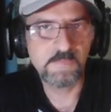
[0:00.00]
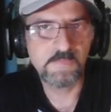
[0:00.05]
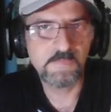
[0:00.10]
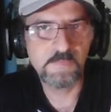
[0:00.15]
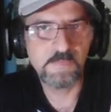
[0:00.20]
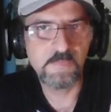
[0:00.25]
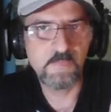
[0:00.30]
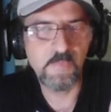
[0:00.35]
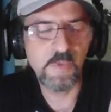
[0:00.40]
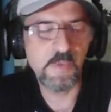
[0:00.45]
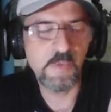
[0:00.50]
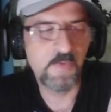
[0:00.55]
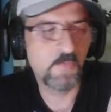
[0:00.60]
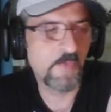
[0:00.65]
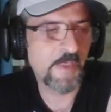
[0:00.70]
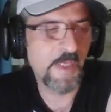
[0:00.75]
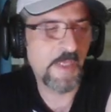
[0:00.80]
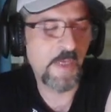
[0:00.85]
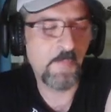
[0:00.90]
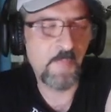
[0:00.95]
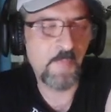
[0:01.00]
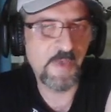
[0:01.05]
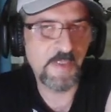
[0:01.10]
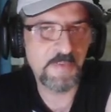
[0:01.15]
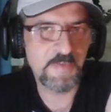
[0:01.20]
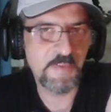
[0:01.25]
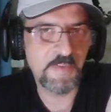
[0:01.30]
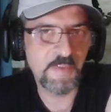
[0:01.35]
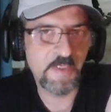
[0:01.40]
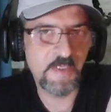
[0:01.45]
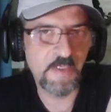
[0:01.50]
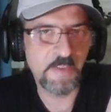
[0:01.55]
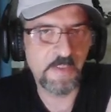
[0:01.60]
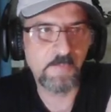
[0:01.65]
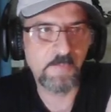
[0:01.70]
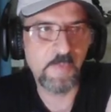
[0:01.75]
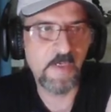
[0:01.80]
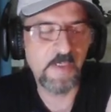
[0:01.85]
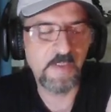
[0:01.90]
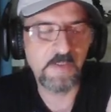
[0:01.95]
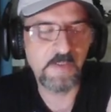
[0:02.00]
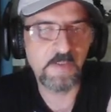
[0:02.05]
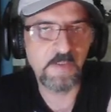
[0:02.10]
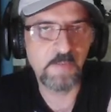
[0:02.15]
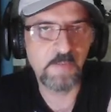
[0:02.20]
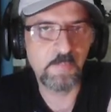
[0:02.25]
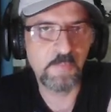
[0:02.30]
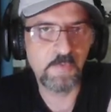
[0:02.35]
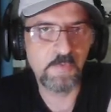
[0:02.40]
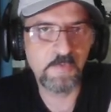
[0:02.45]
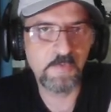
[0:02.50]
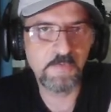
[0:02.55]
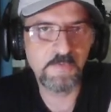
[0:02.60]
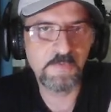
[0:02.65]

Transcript: By the way, amazing hand by the opponent.